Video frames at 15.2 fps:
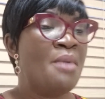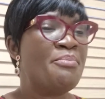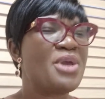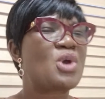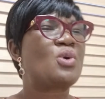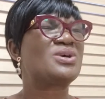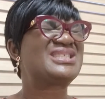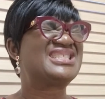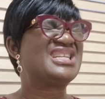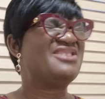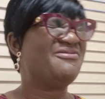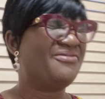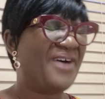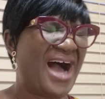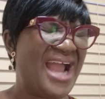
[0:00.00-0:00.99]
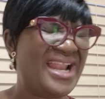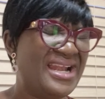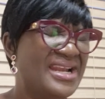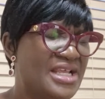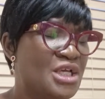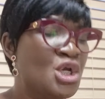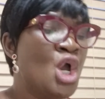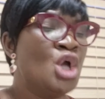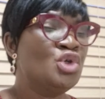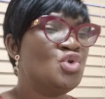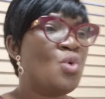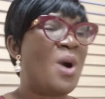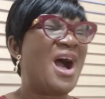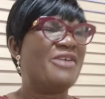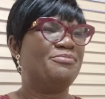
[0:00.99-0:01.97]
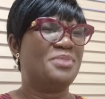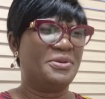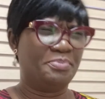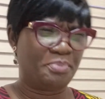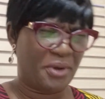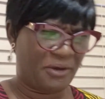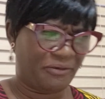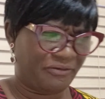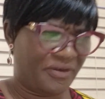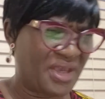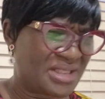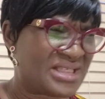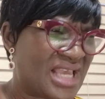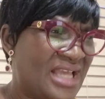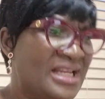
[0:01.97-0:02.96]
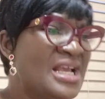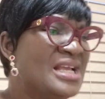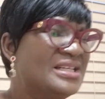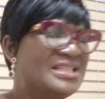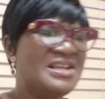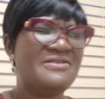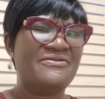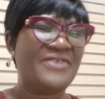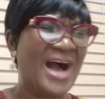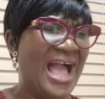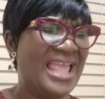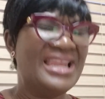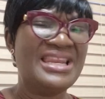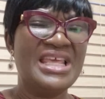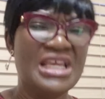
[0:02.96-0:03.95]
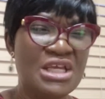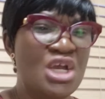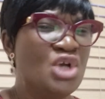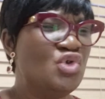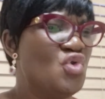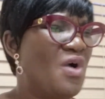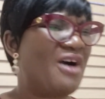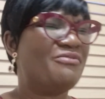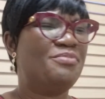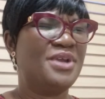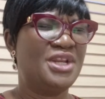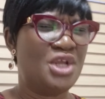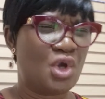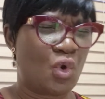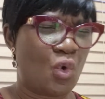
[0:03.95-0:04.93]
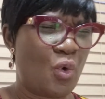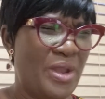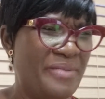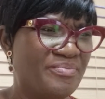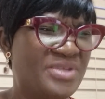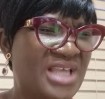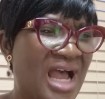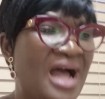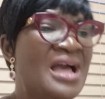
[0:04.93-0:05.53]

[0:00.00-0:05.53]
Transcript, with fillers: because divinely you have been perfected, divinely you have been equipped,